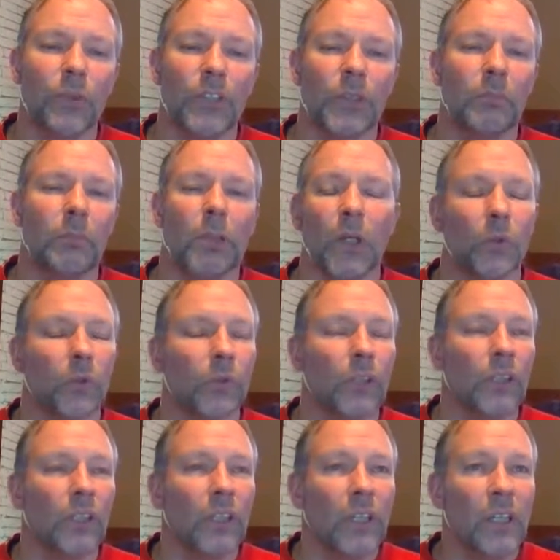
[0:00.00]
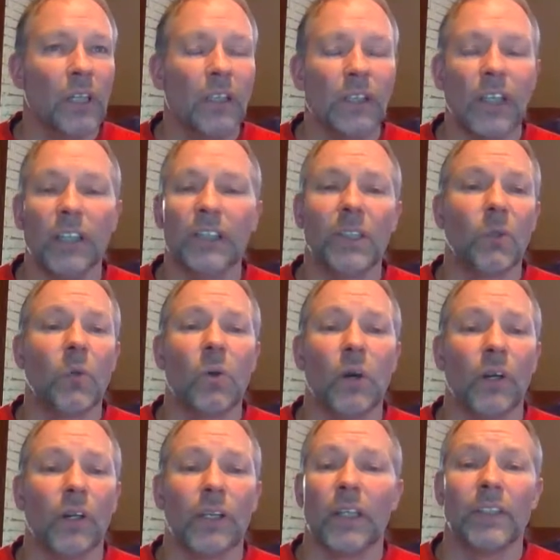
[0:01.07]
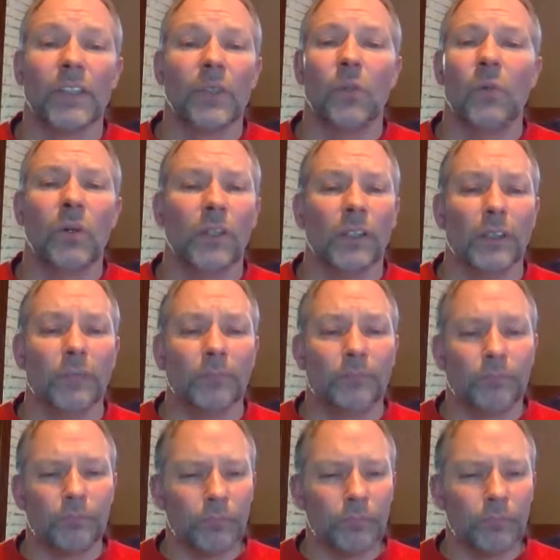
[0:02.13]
explode. Gazore! Gazore!